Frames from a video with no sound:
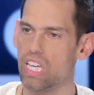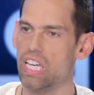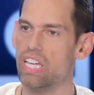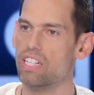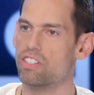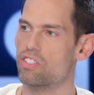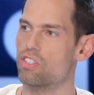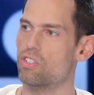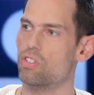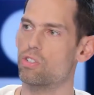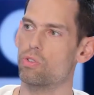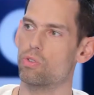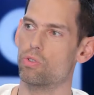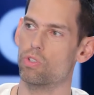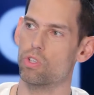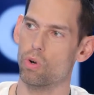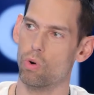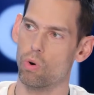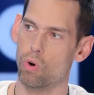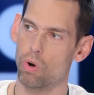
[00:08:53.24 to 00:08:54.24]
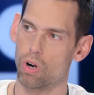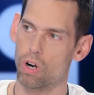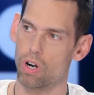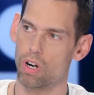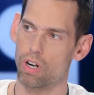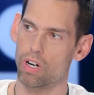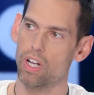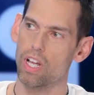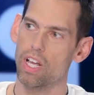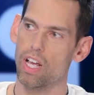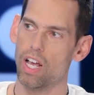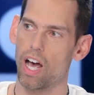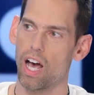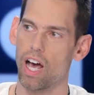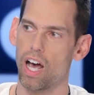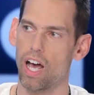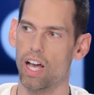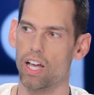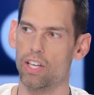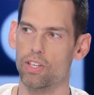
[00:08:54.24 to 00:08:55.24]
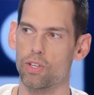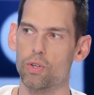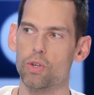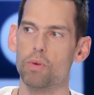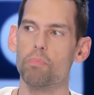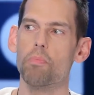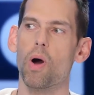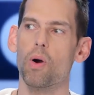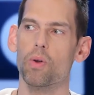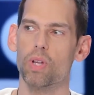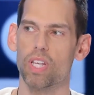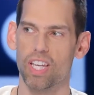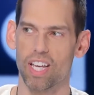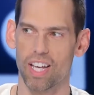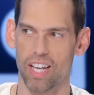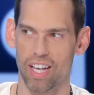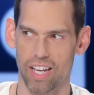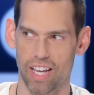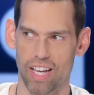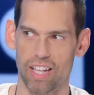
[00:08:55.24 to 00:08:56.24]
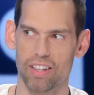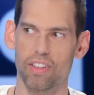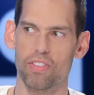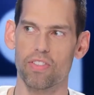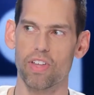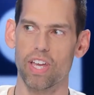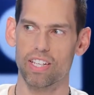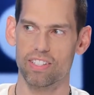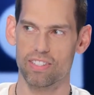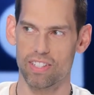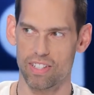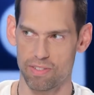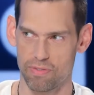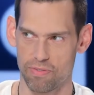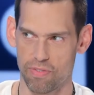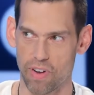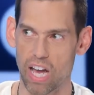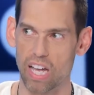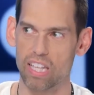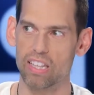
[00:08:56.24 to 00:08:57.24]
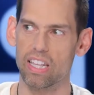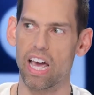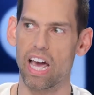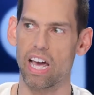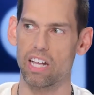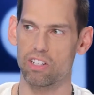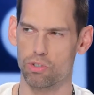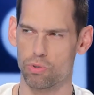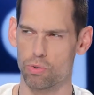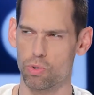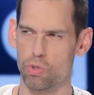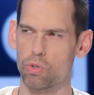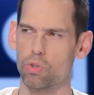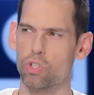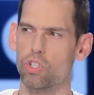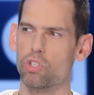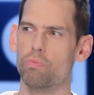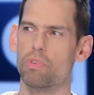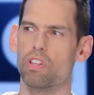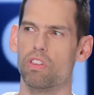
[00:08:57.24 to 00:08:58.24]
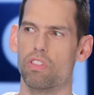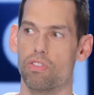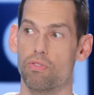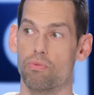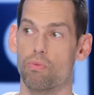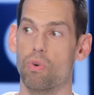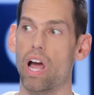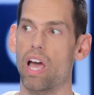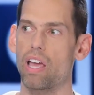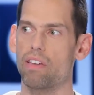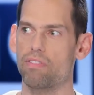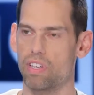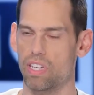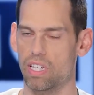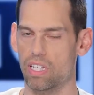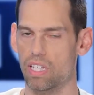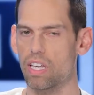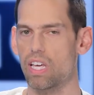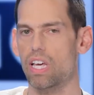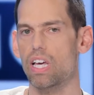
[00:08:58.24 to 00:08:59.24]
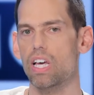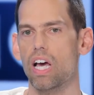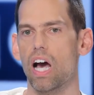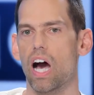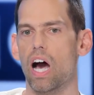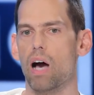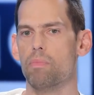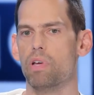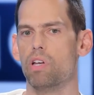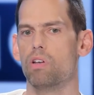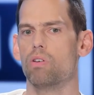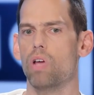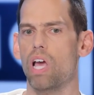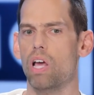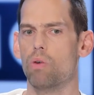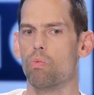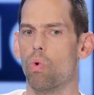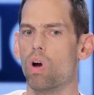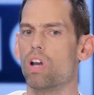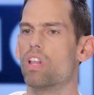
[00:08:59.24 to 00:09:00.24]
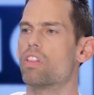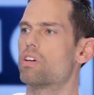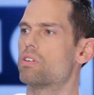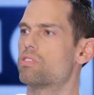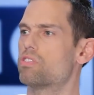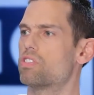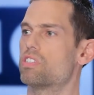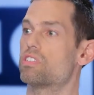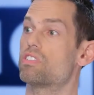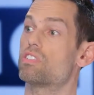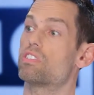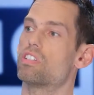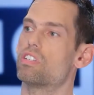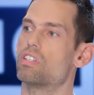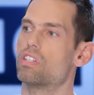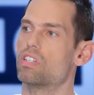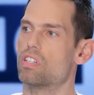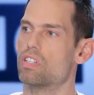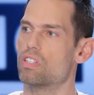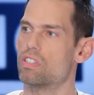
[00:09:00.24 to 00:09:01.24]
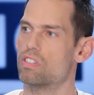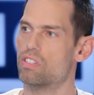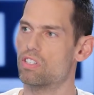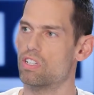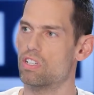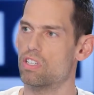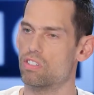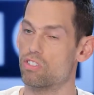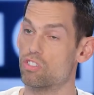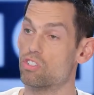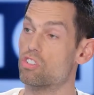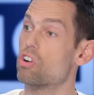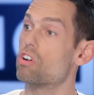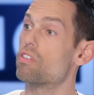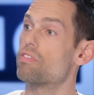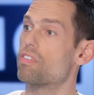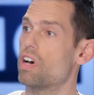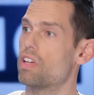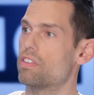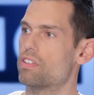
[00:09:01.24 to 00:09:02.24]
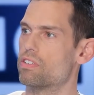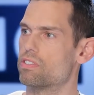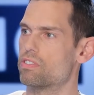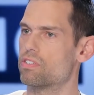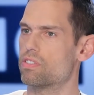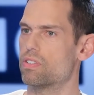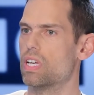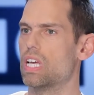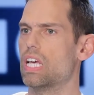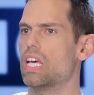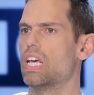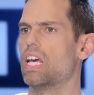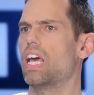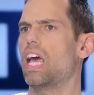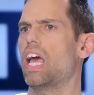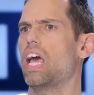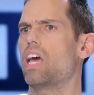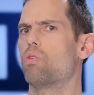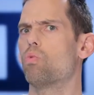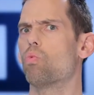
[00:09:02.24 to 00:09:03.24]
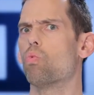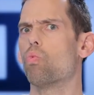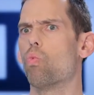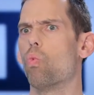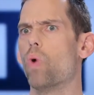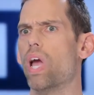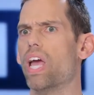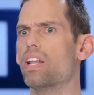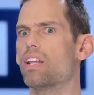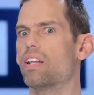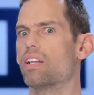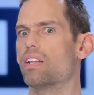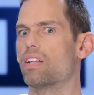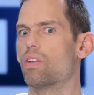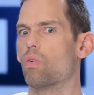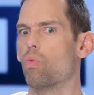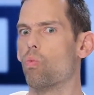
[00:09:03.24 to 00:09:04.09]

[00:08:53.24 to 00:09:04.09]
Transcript: get to your uh, eudaimonia and the things that define that true human thriving. Um, and, and one of those is to, to serve others. And when,